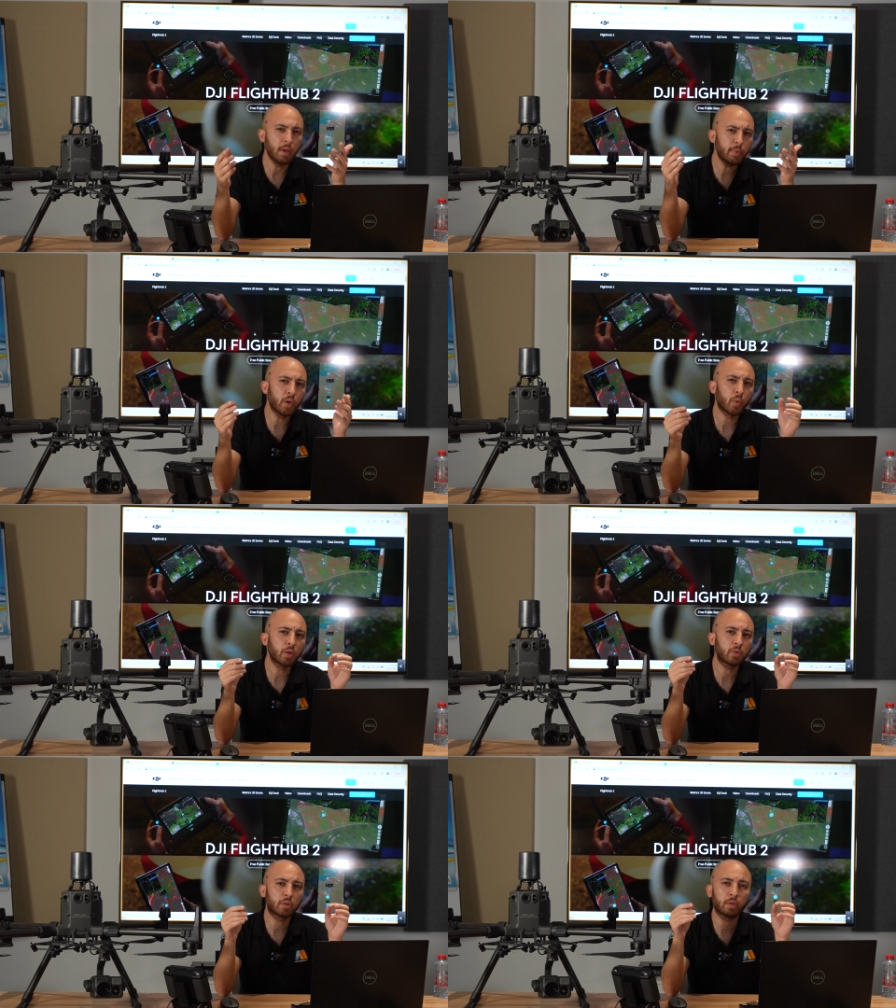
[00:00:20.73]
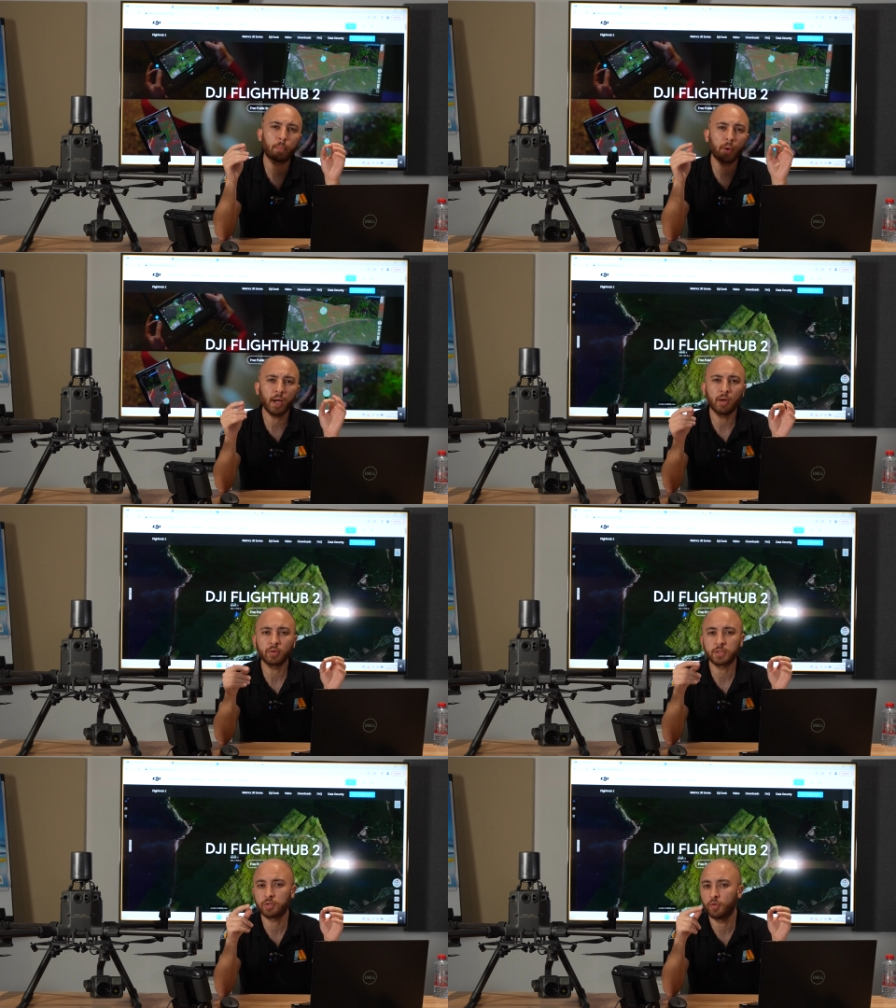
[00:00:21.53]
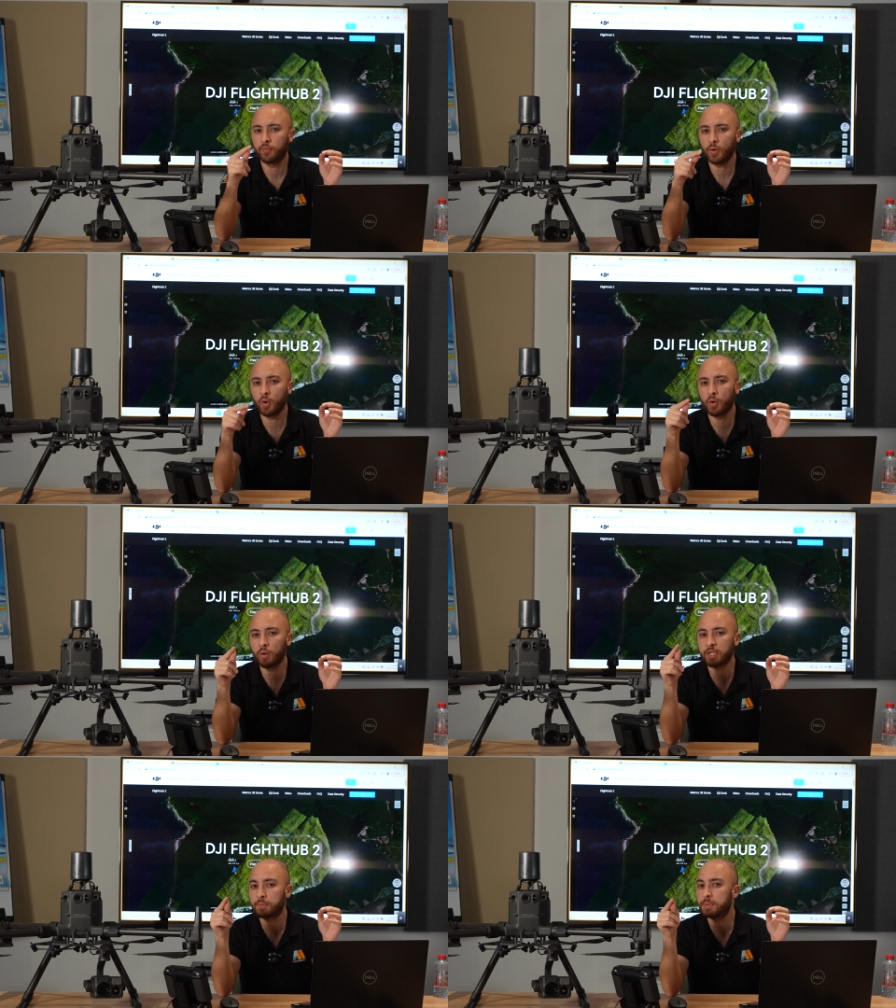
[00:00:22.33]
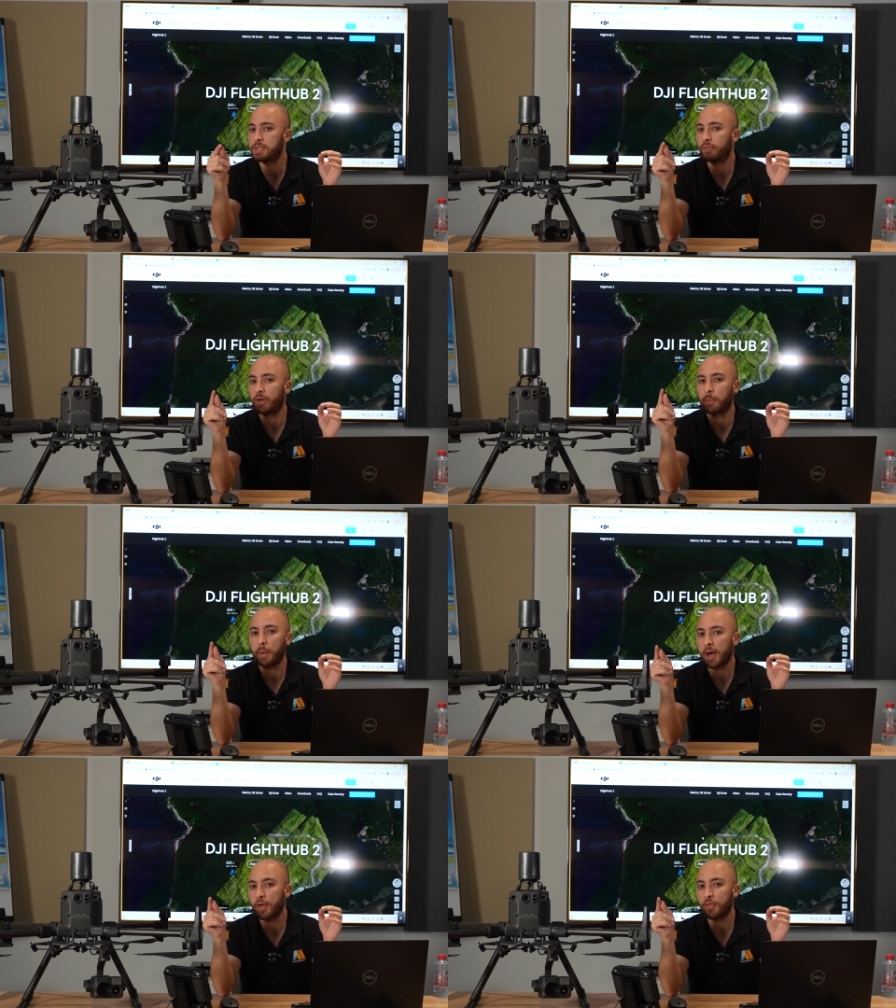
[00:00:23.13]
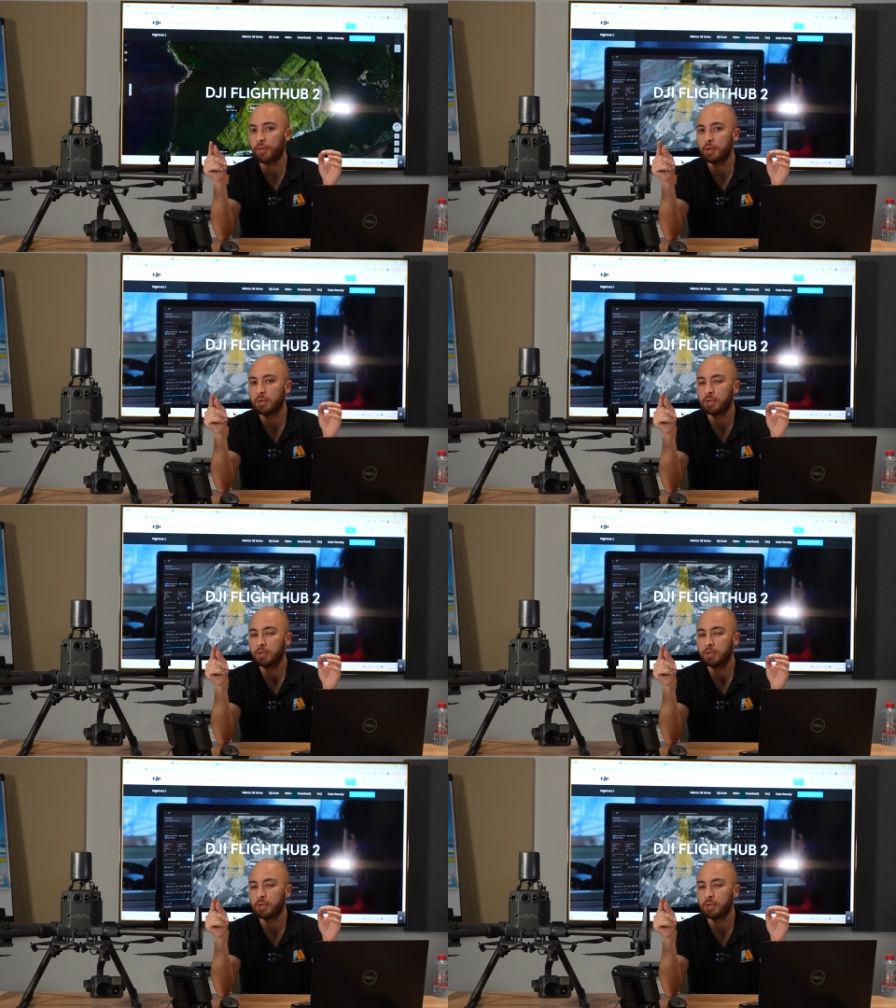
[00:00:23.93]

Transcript: Maybe you want the pilots to follow a specific path,